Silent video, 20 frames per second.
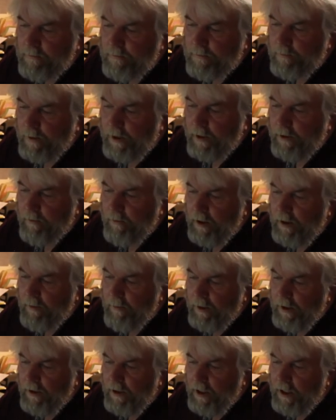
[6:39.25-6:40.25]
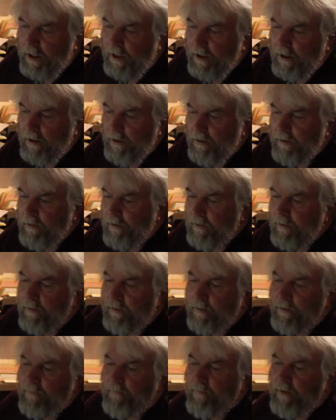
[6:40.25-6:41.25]
running right about
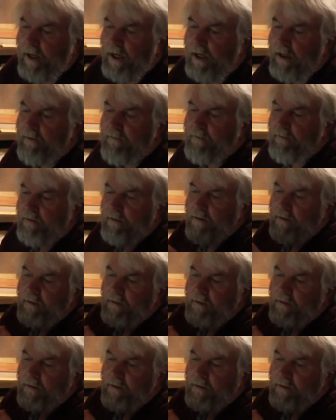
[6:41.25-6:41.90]
935.